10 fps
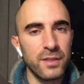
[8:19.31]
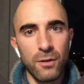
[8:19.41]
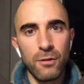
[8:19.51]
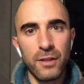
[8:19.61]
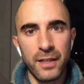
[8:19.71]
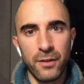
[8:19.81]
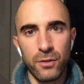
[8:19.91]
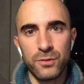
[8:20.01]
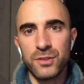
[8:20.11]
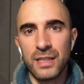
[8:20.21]
all the
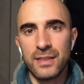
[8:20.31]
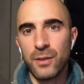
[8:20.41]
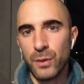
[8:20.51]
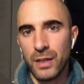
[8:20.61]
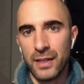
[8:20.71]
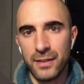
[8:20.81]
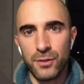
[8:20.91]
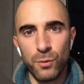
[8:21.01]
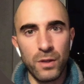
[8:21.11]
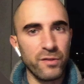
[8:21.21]
nodes that are related
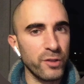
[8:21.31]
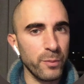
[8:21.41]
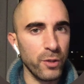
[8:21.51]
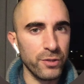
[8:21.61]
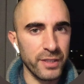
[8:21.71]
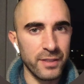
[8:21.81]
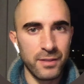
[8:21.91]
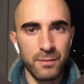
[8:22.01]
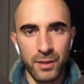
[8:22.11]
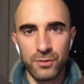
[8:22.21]
to one of your projects
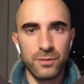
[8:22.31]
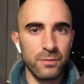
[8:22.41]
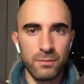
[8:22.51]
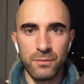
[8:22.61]
because